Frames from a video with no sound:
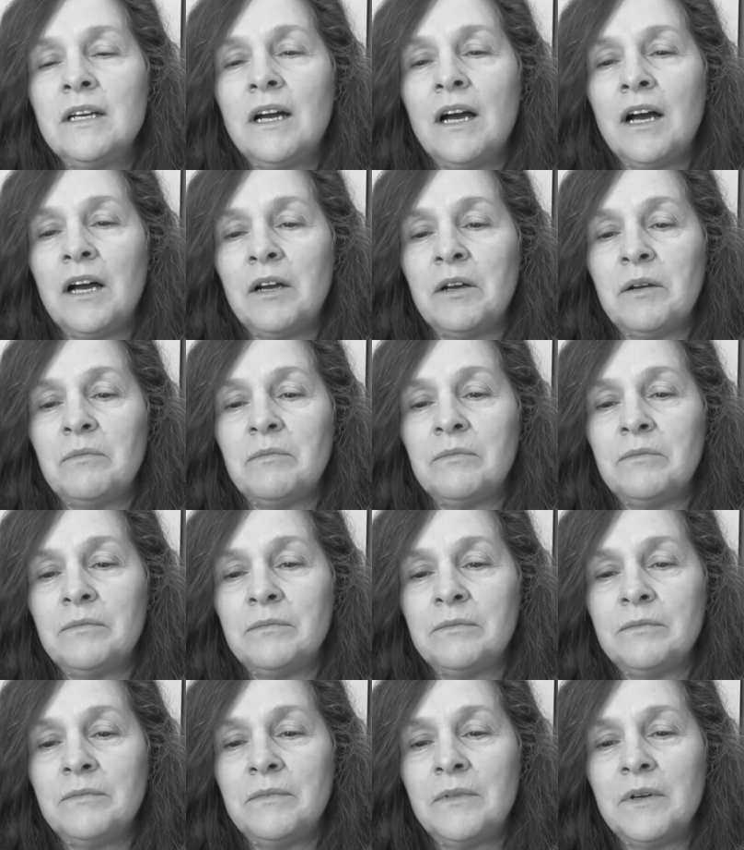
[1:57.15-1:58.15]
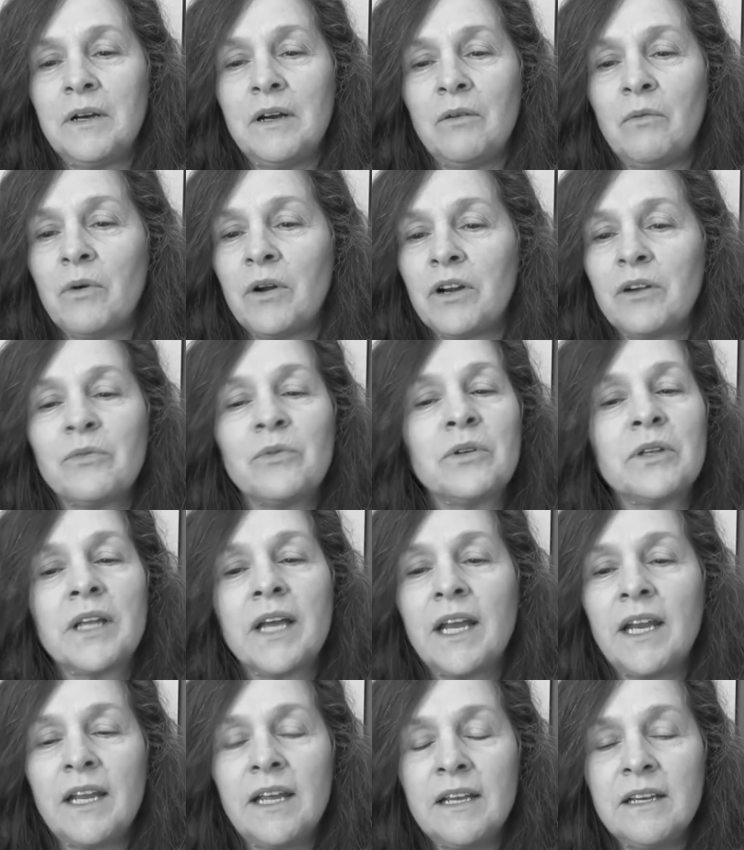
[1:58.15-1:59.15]
A wonderful
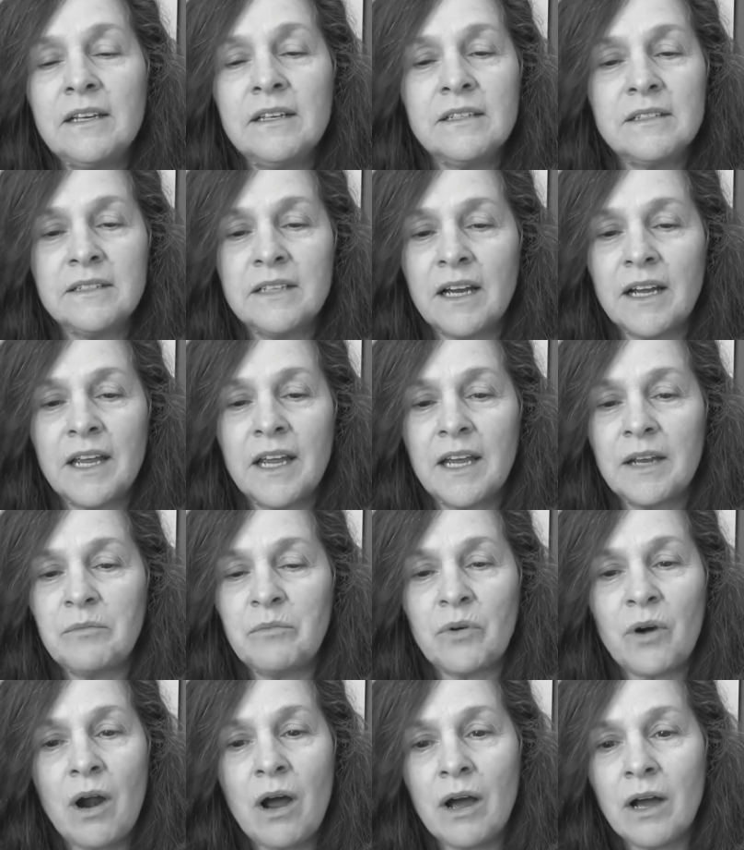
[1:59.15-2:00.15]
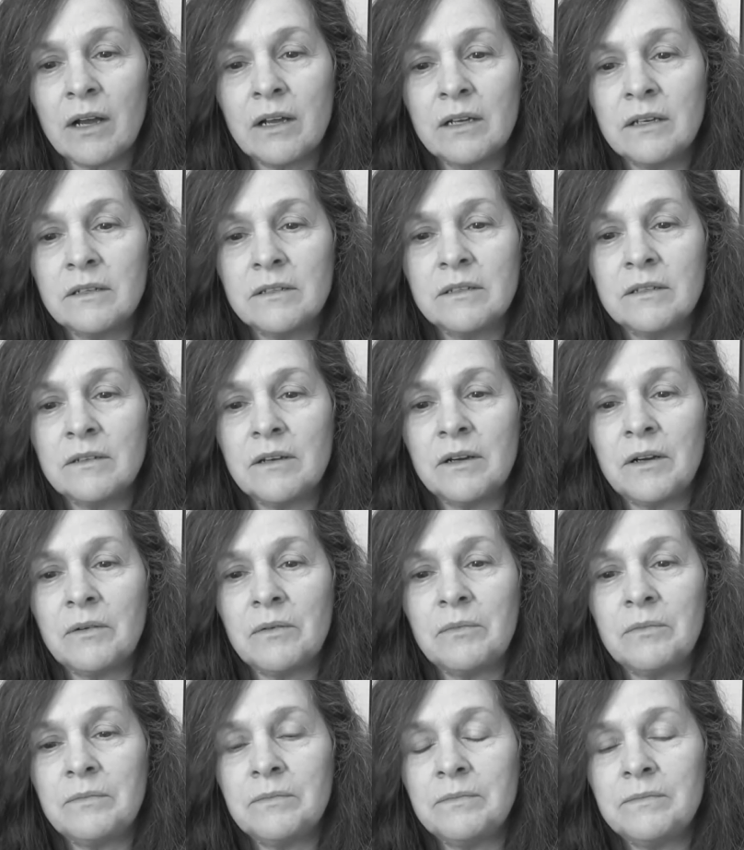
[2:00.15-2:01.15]
lady, Diane Brock,
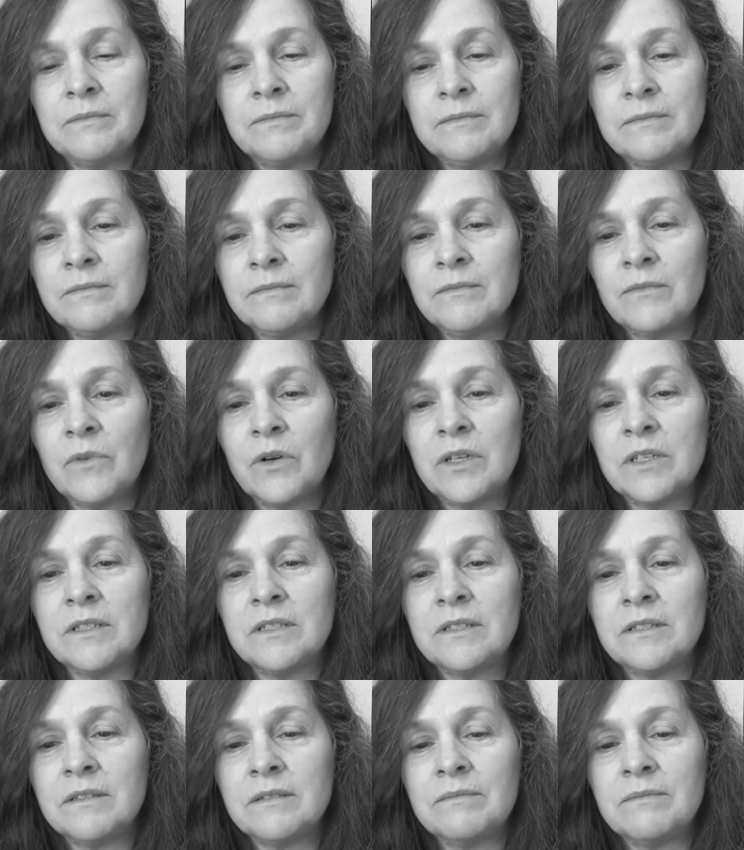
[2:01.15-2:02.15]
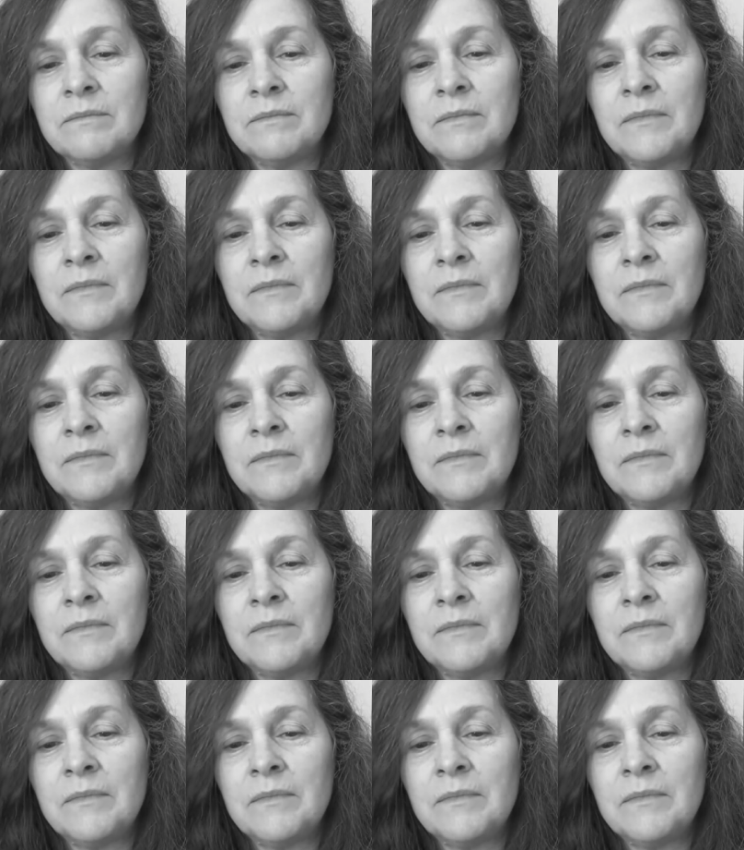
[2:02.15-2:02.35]
was